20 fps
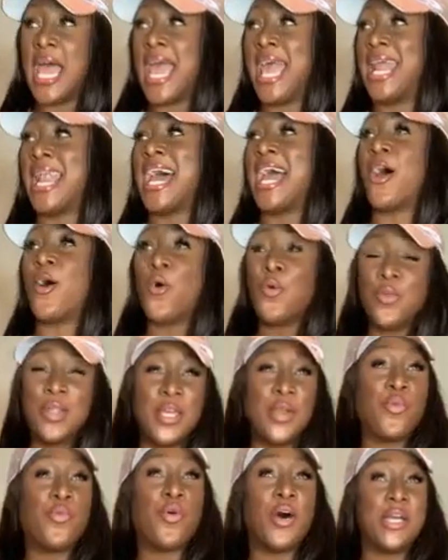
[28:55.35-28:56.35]
And I
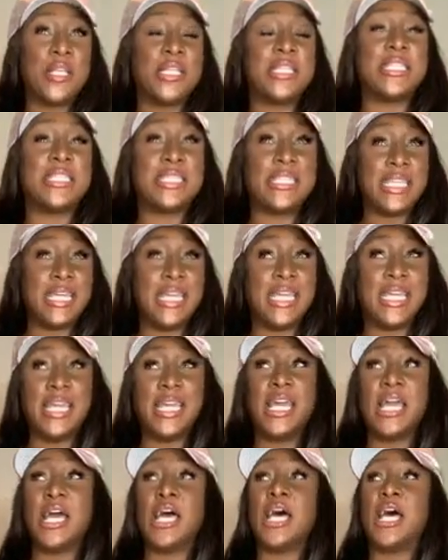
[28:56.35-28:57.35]
only want to see
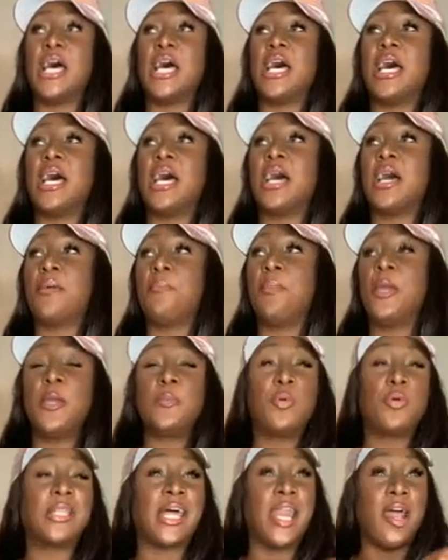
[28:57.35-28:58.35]

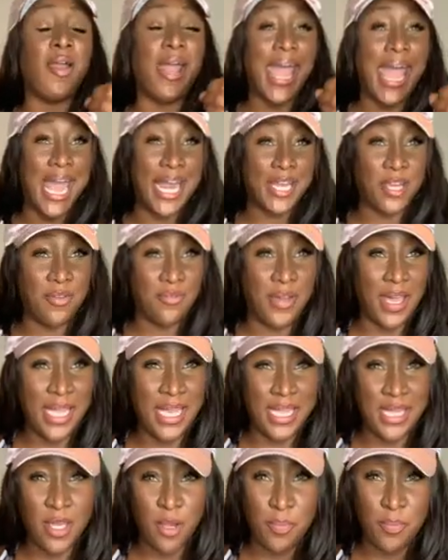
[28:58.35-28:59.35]
people that are
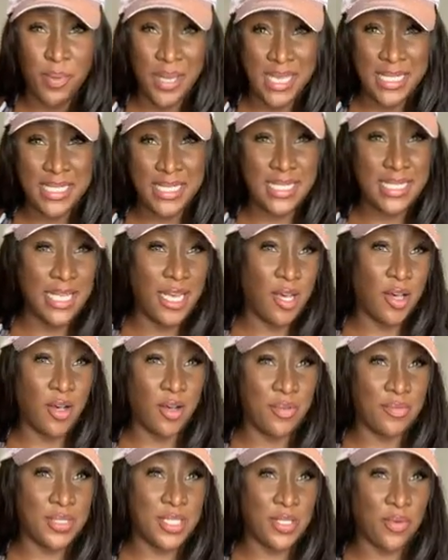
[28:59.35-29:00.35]
activating their best
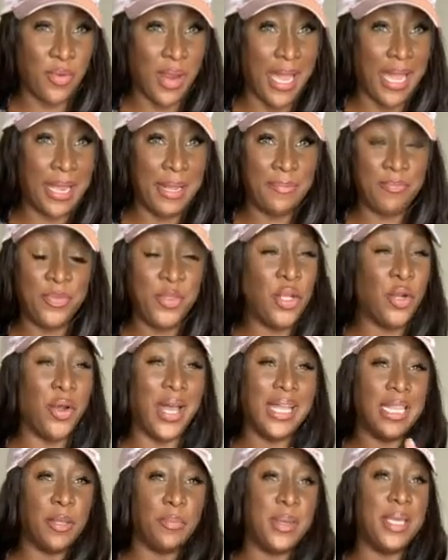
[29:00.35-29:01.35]
selves, right? You don't
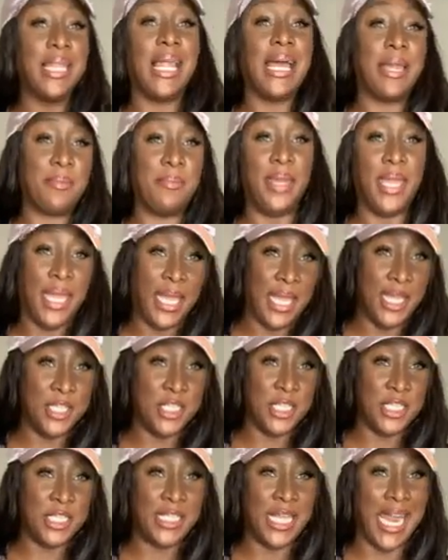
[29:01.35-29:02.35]
have to be like me. It's
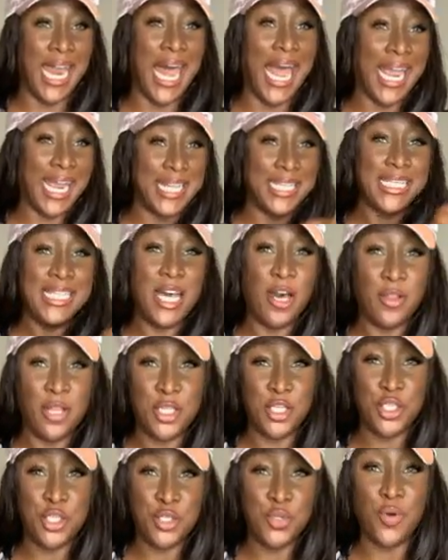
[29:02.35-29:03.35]
just that I can tell
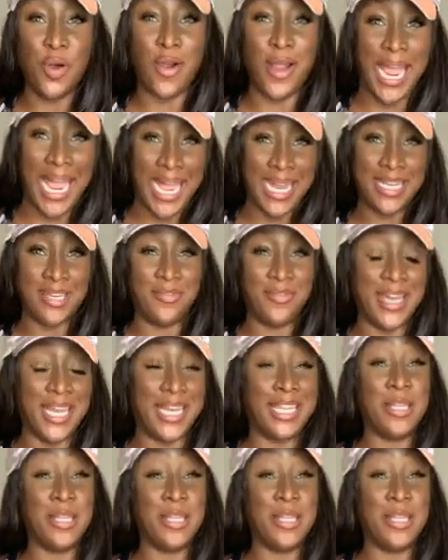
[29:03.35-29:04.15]
that you are activating the